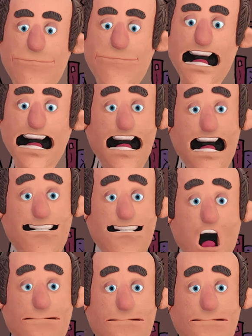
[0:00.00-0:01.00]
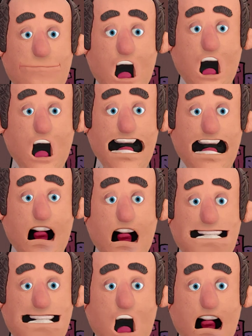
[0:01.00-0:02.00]
That's
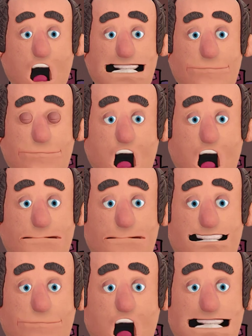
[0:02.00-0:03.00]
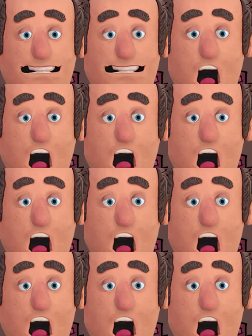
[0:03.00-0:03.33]
impossible. Nothing pops into